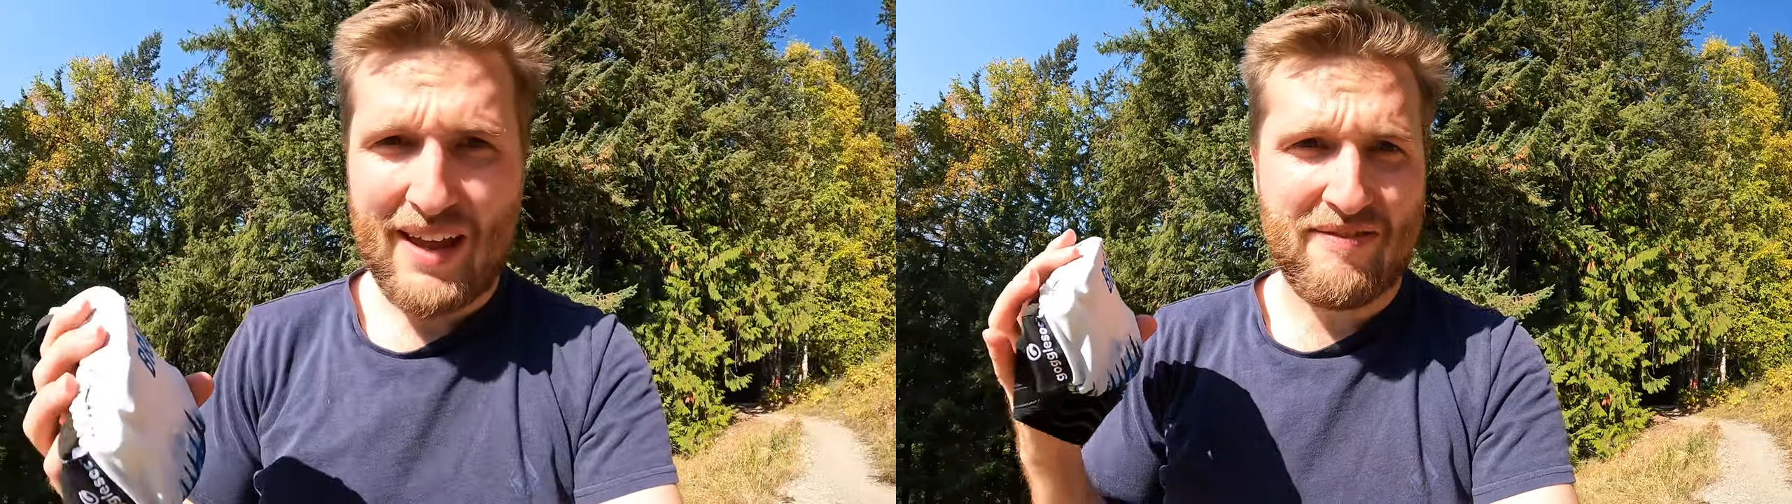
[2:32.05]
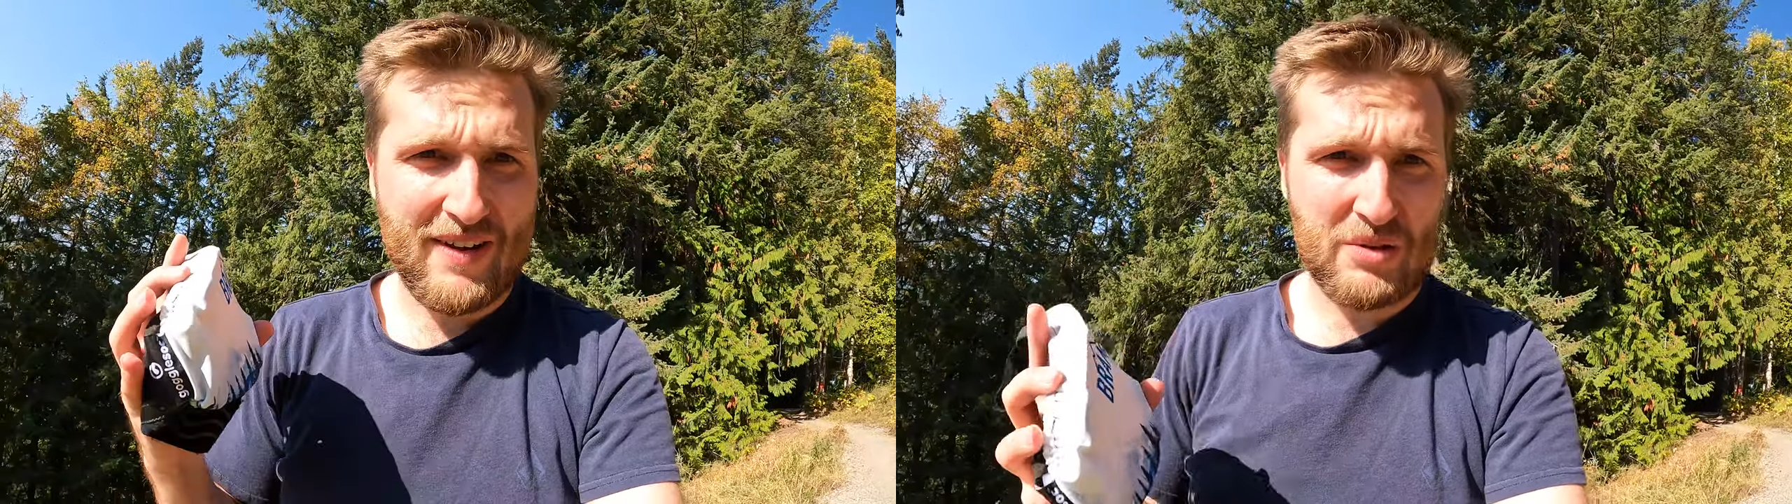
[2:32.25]

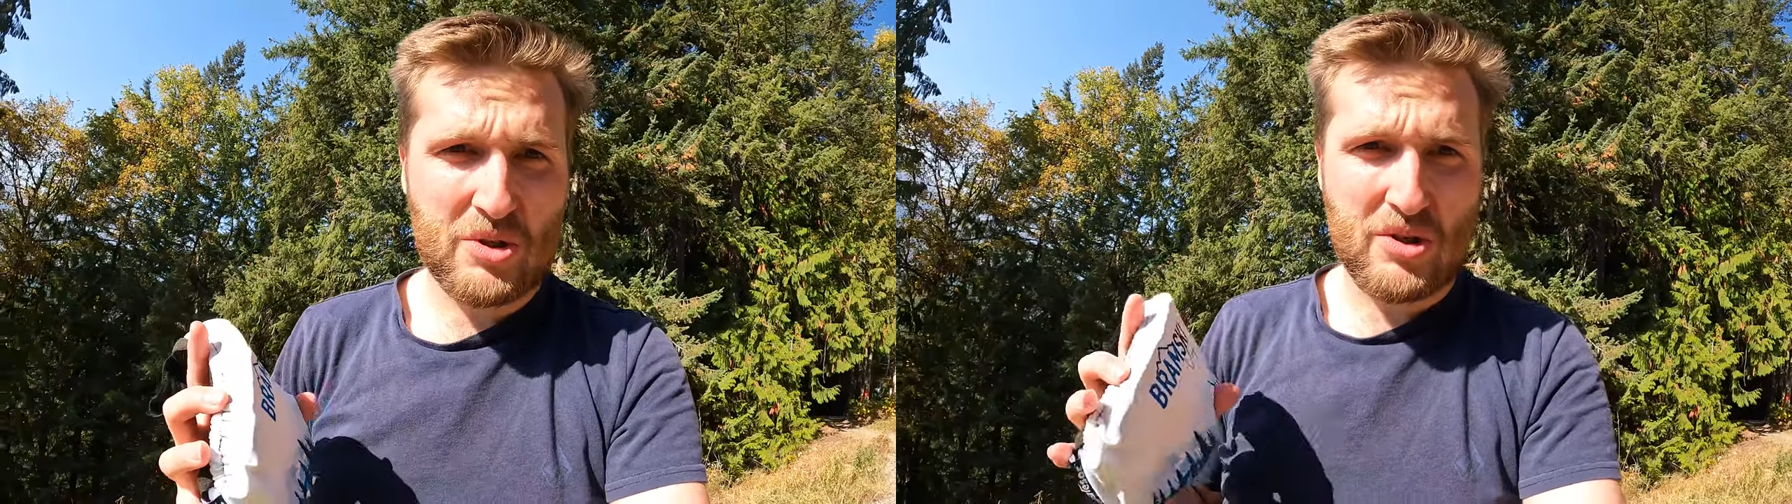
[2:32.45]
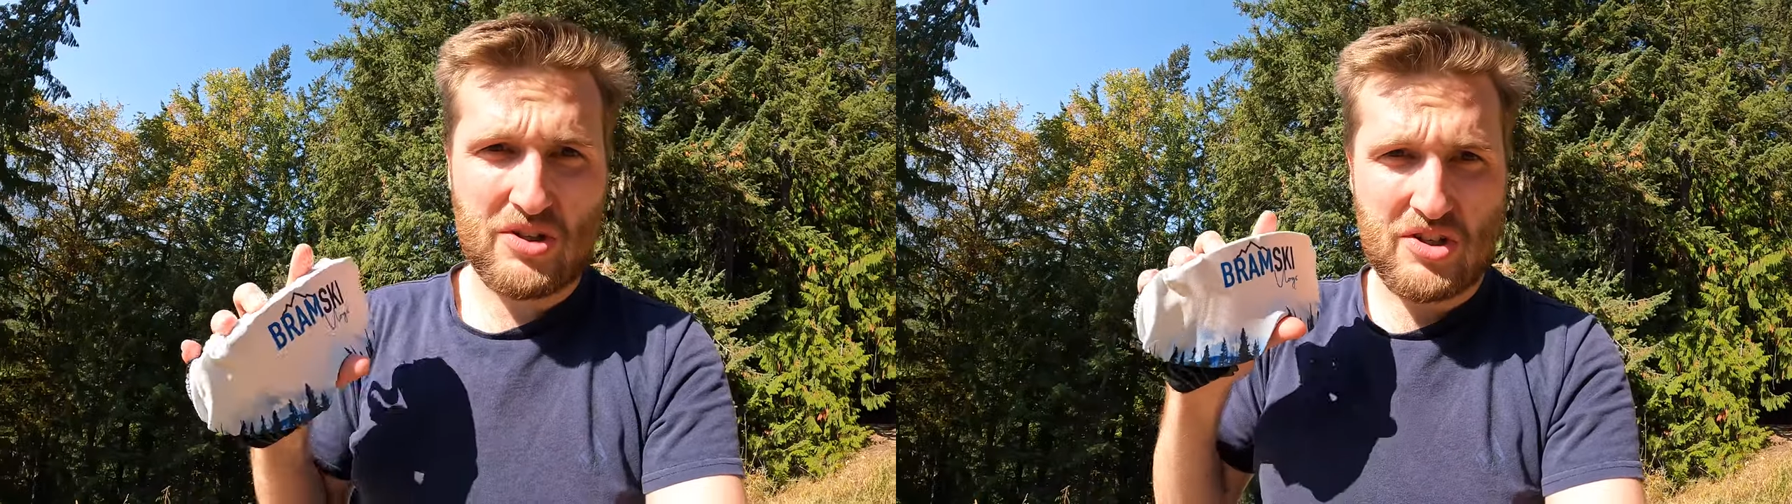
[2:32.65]
It feels
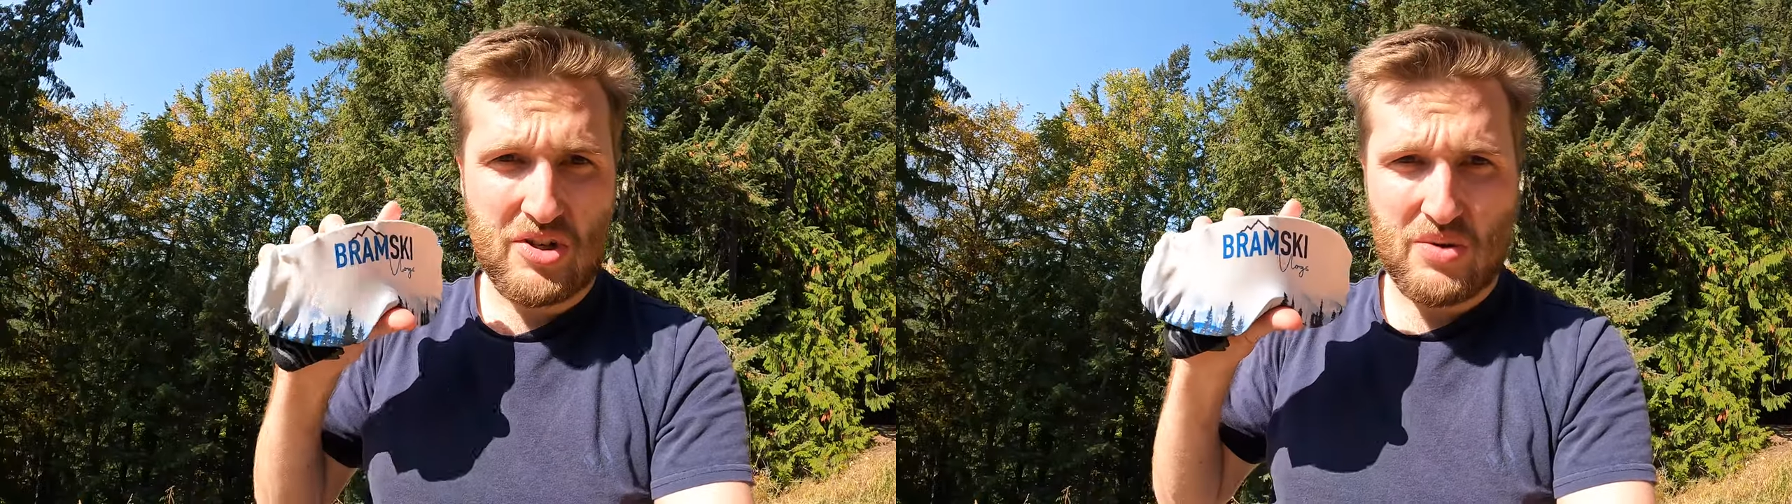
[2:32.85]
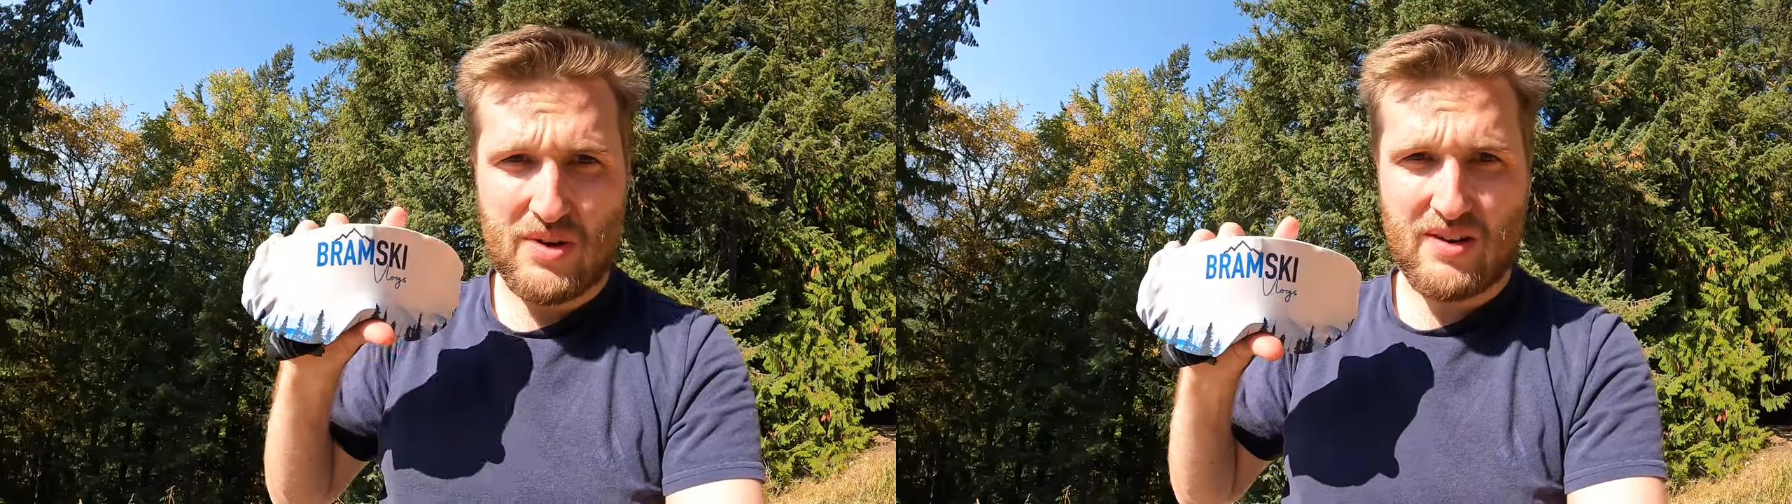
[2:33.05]
good
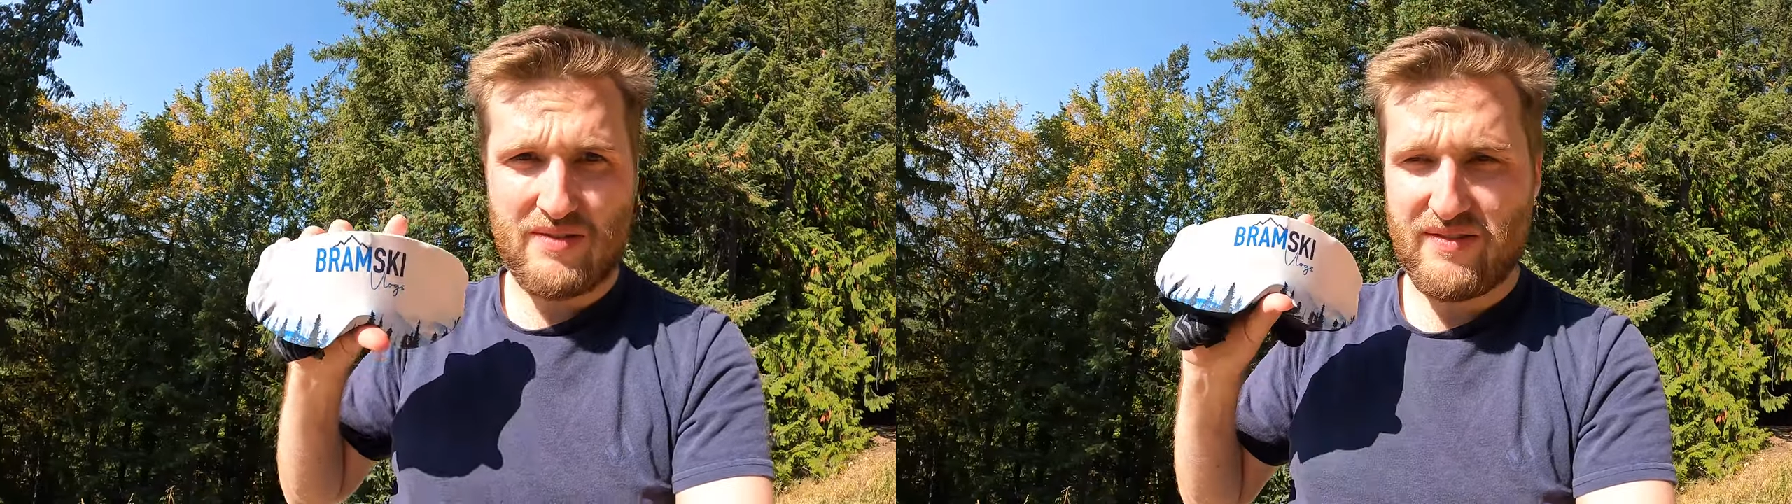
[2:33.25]
to have